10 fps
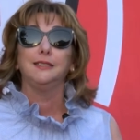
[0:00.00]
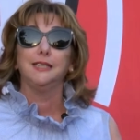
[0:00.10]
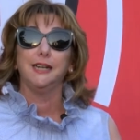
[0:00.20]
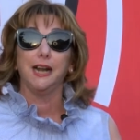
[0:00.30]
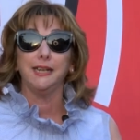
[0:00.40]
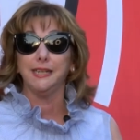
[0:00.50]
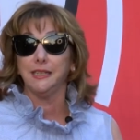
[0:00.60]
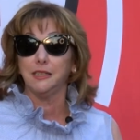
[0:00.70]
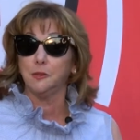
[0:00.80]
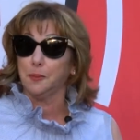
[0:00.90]
Tonight
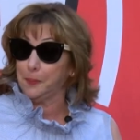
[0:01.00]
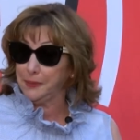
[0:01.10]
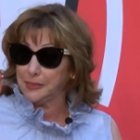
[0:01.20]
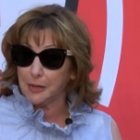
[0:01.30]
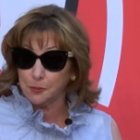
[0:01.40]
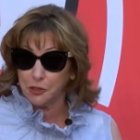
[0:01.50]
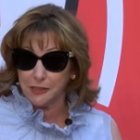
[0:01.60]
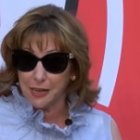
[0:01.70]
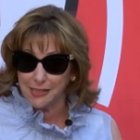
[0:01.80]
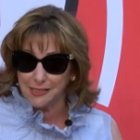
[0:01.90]
is puppy adoption
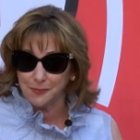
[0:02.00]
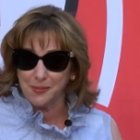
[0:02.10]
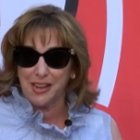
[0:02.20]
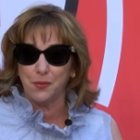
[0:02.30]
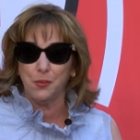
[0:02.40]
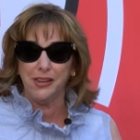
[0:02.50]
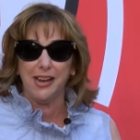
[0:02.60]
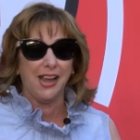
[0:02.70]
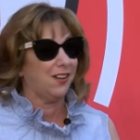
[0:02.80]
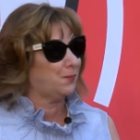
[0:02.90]
night, and we
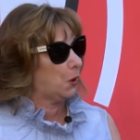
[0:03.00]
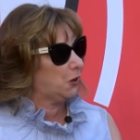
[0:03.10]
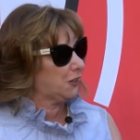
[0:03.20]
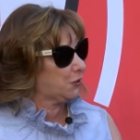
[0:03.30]
have Paula